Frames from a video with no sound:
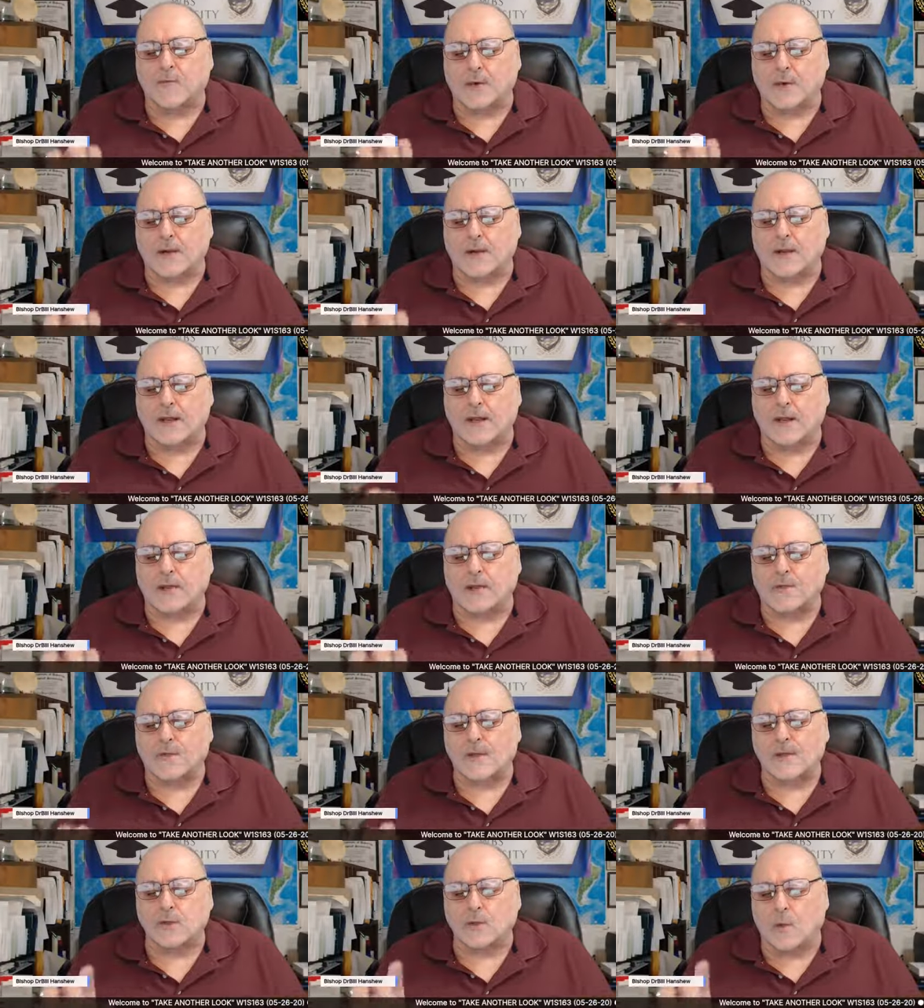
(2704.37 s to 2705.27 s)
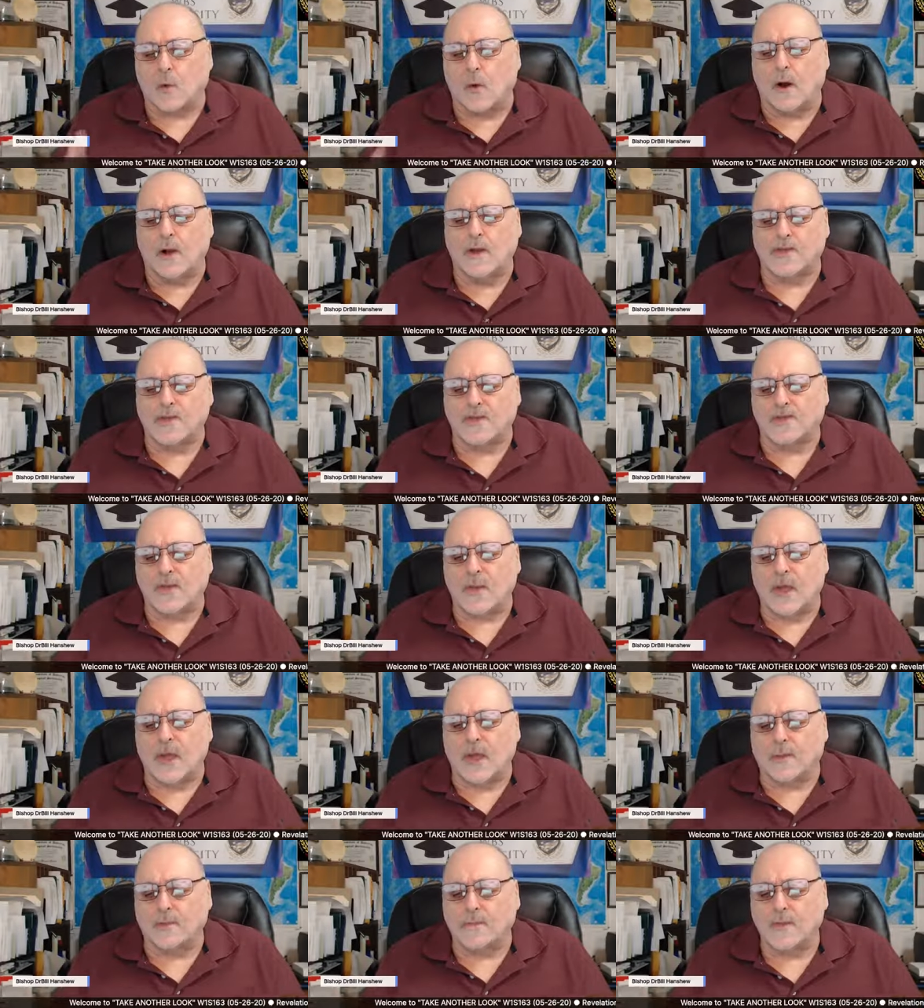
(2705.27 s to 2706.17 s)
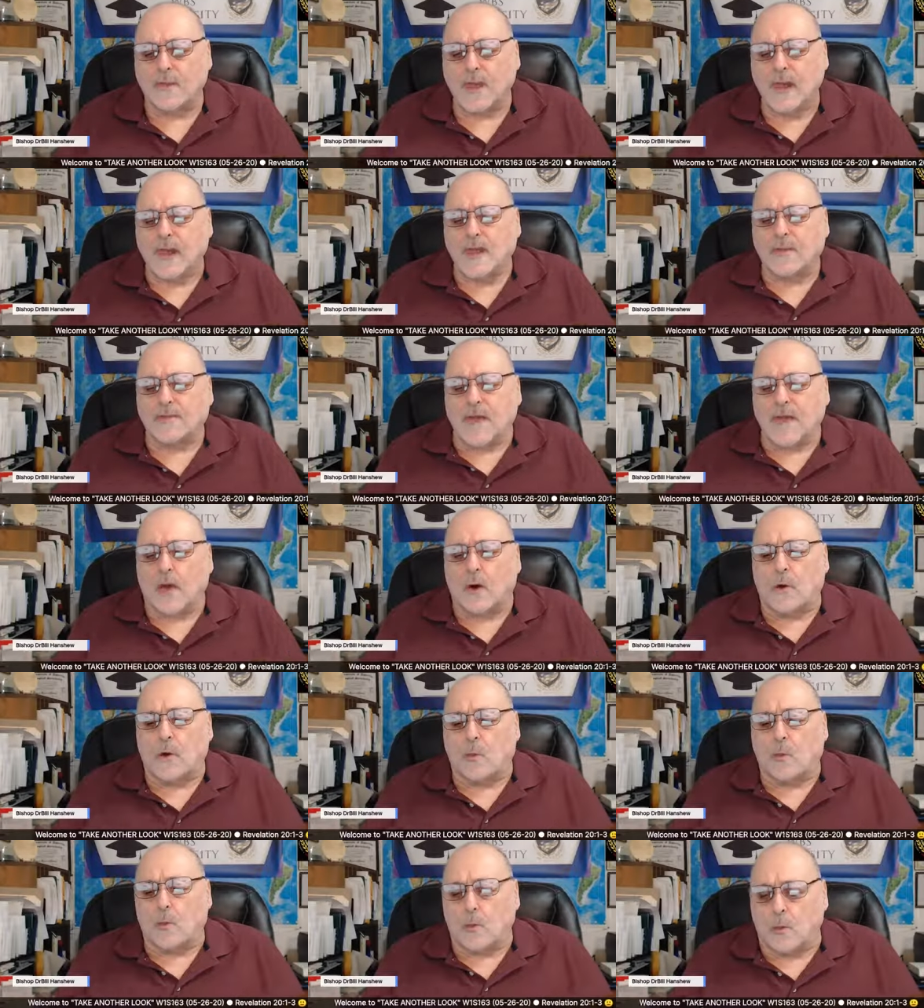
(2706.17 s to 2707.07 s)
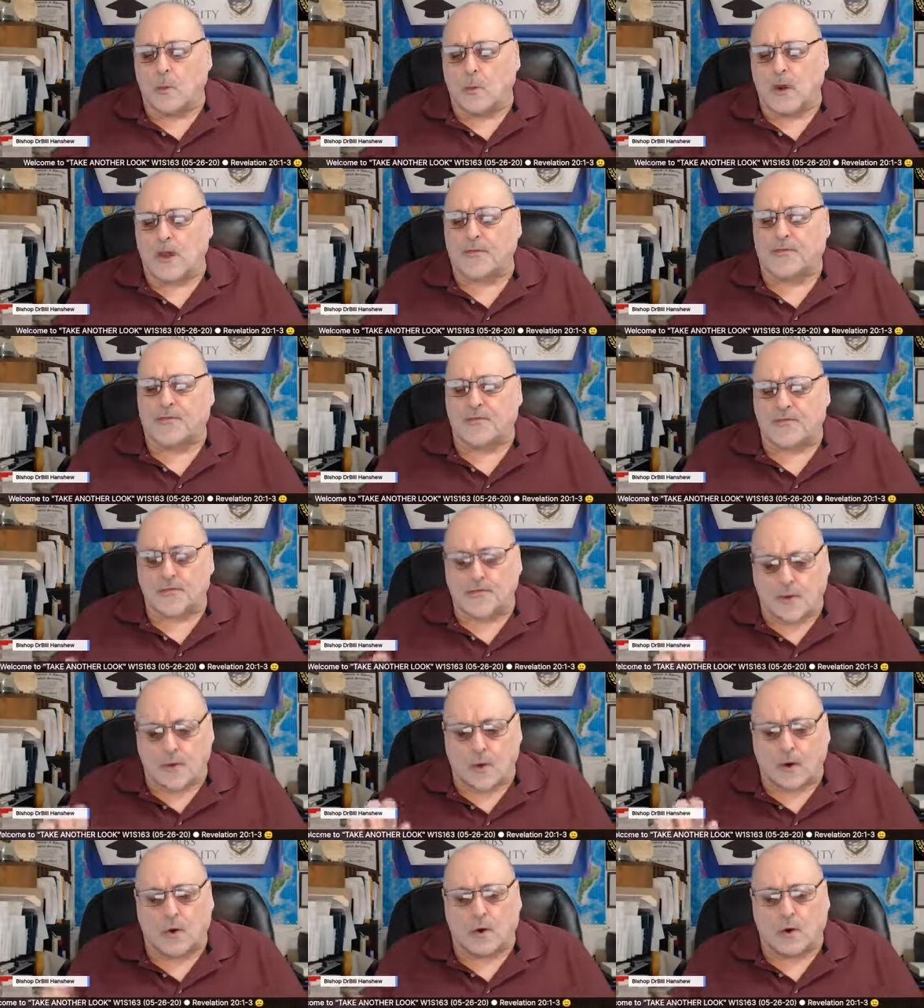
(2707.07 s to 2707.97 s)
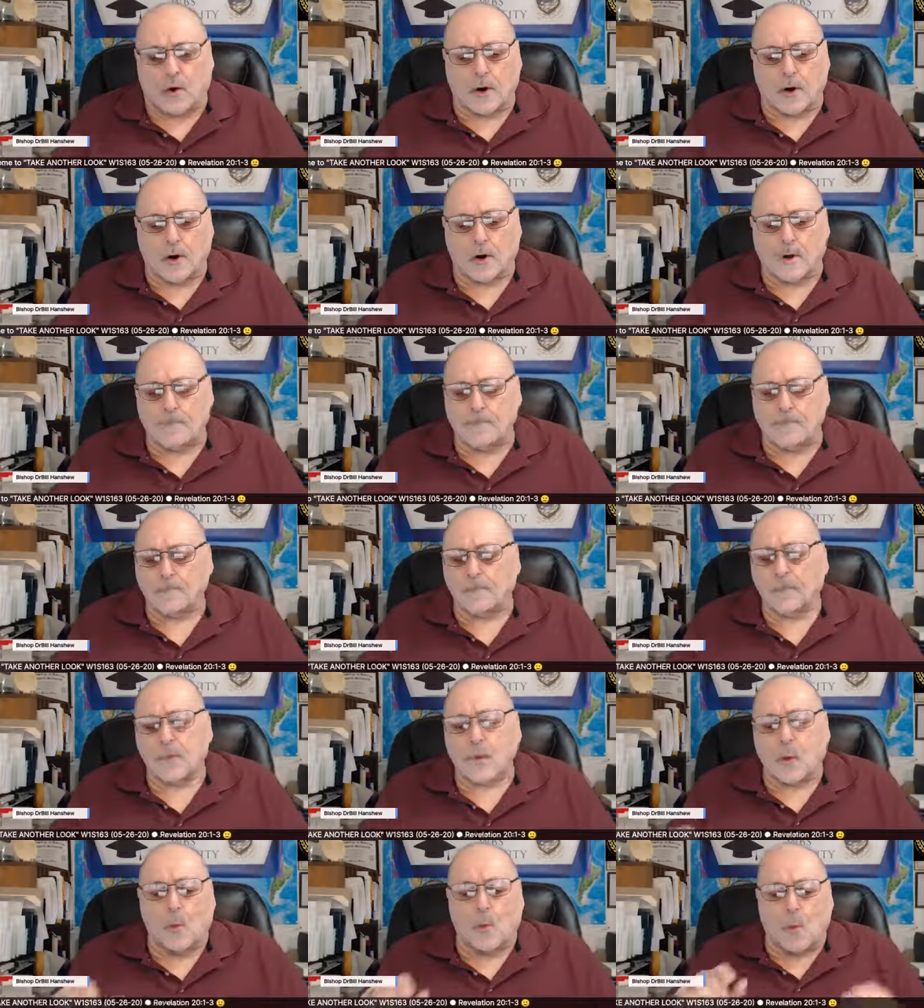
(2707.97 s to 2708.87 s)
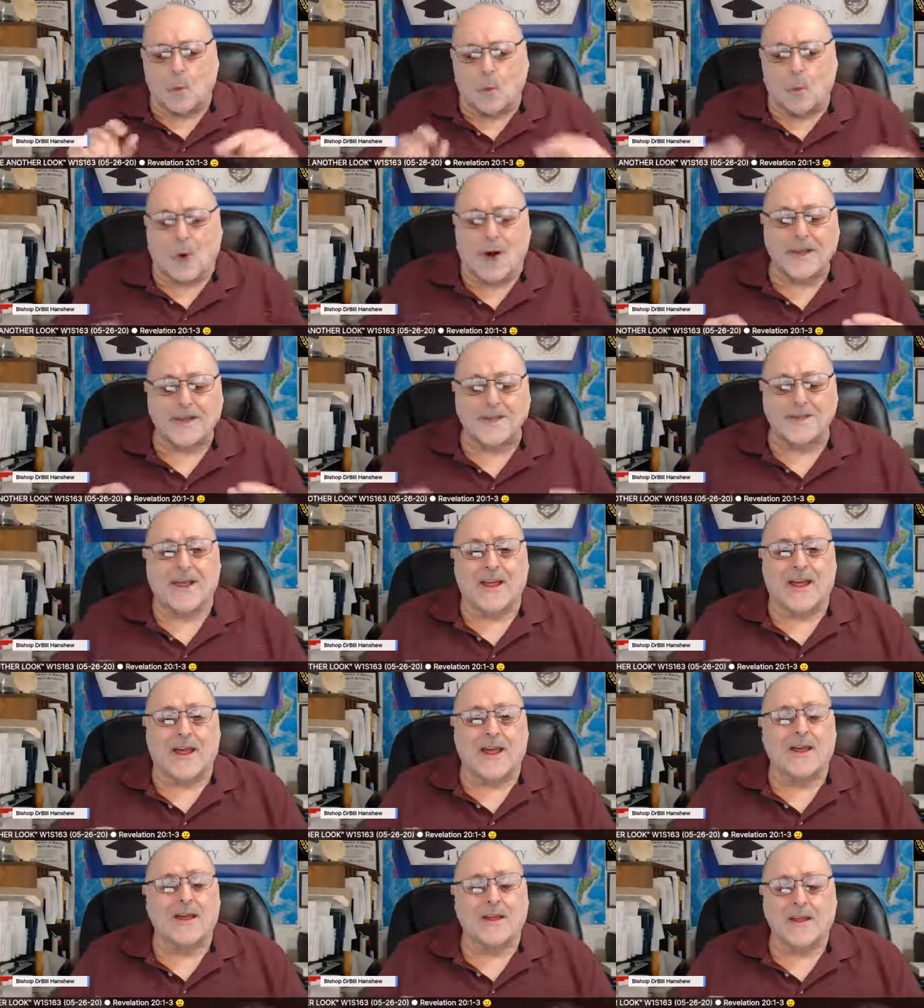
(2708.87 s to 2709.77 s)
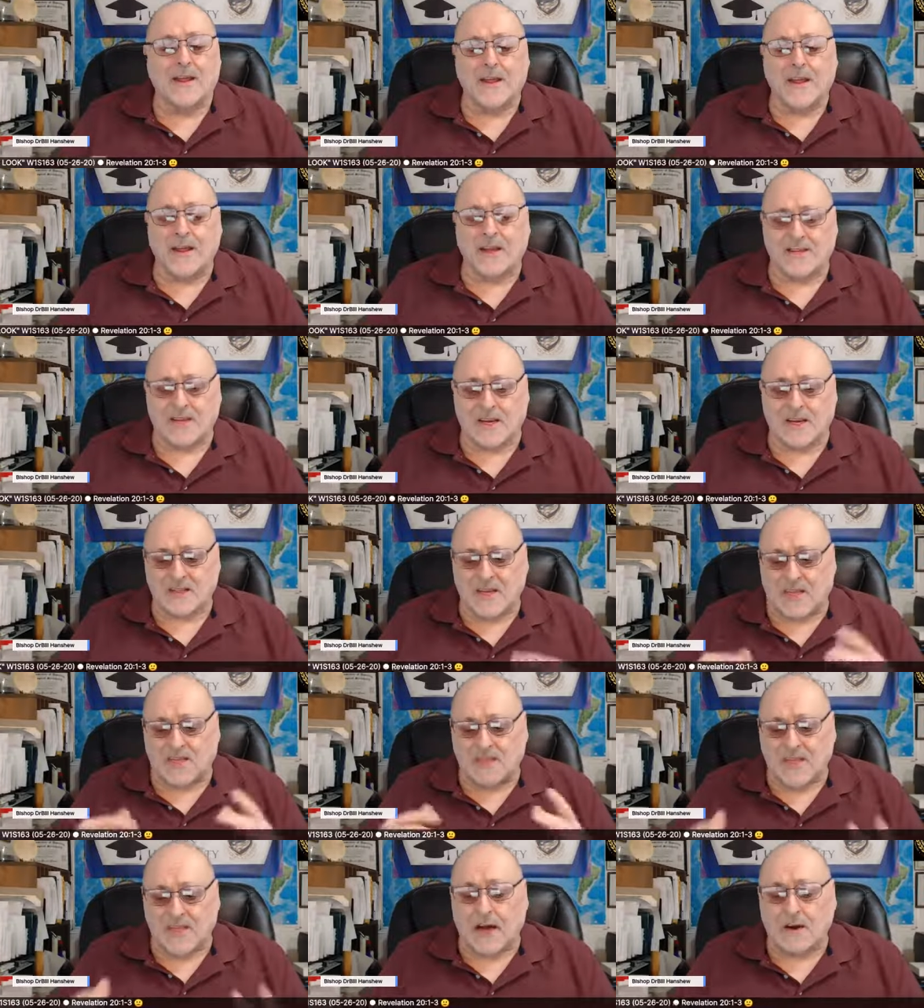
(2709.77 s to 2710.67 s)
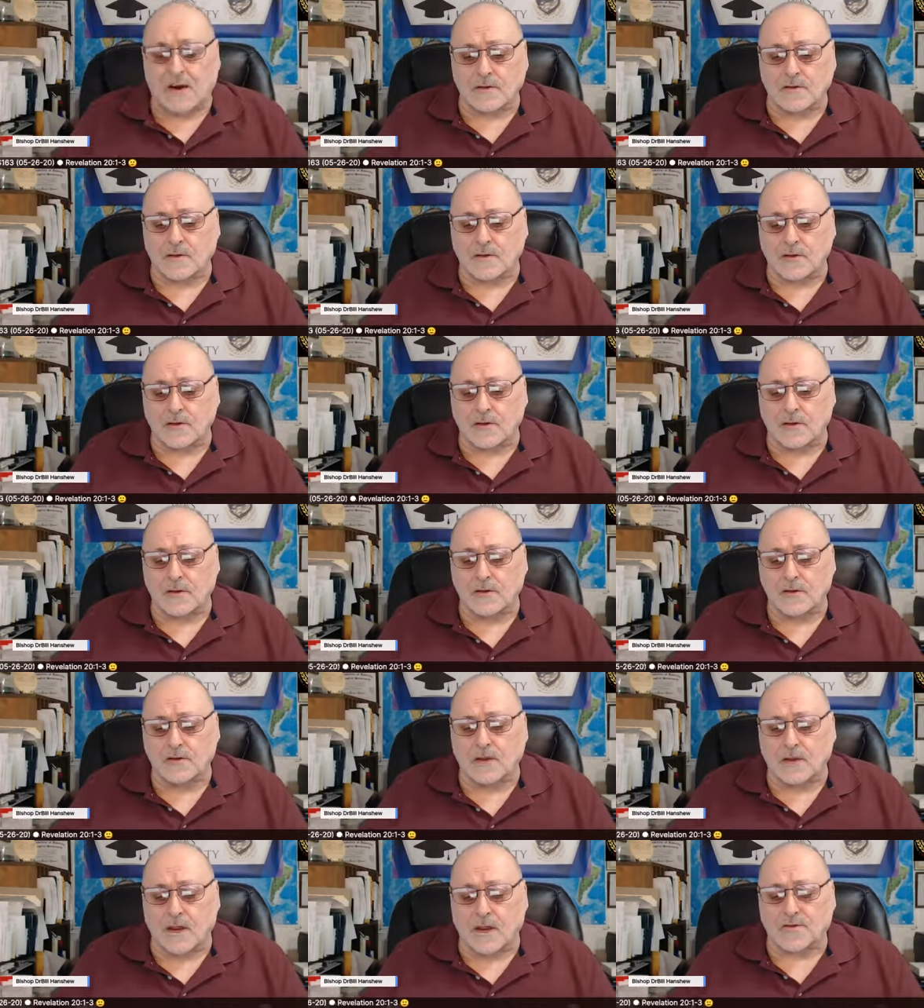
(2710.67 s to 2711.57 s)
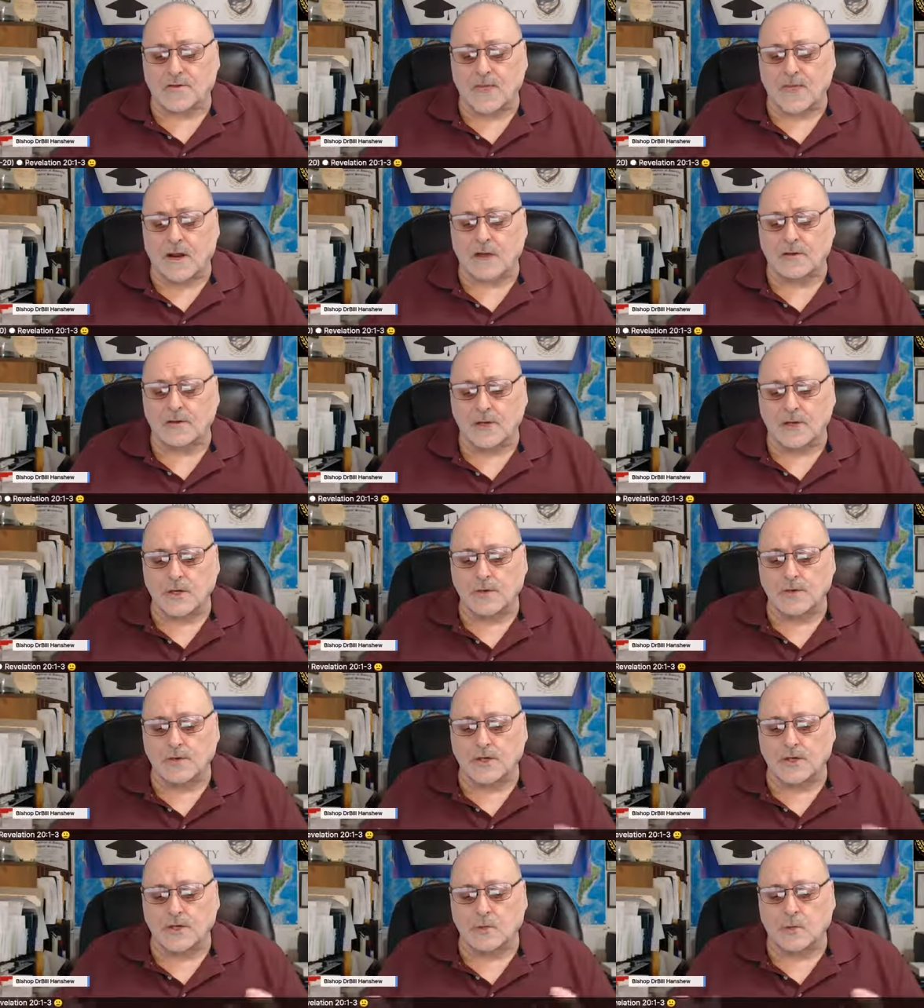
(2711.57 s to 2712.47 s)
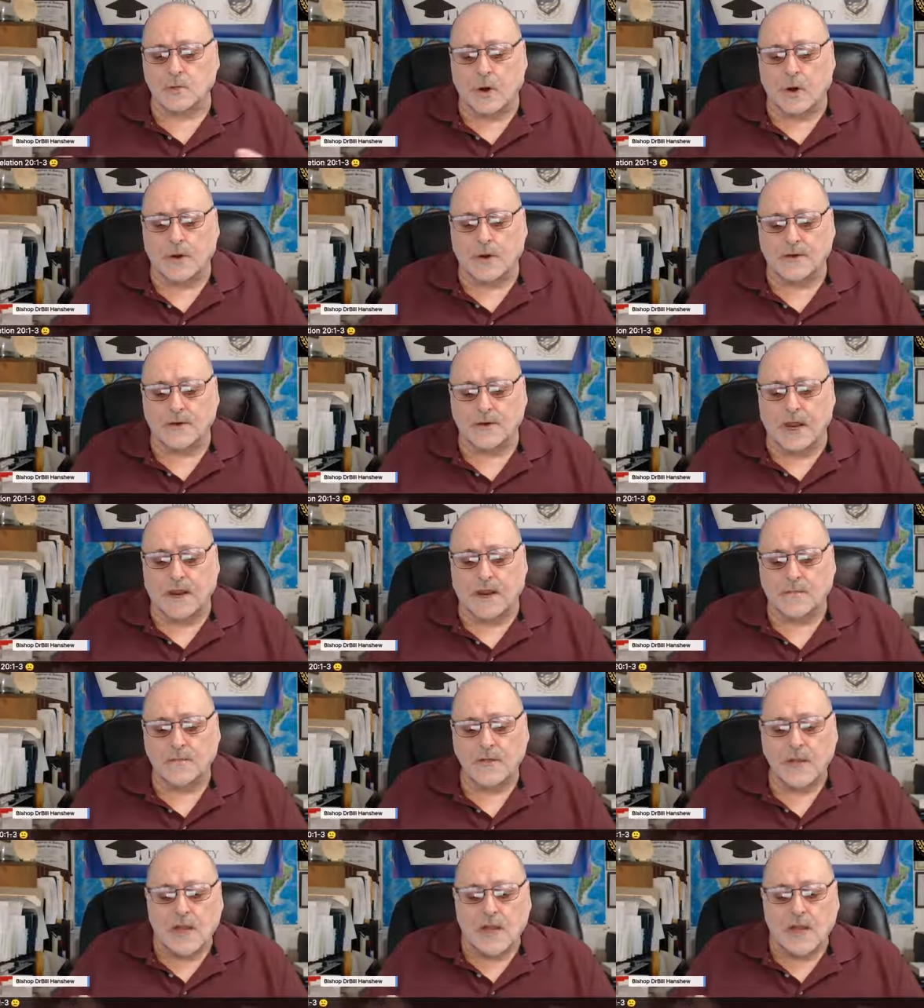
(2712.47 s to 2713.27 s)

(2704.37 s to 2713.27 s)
forget this one thing that with the lord one day is as a thousand years and a thousand years is one day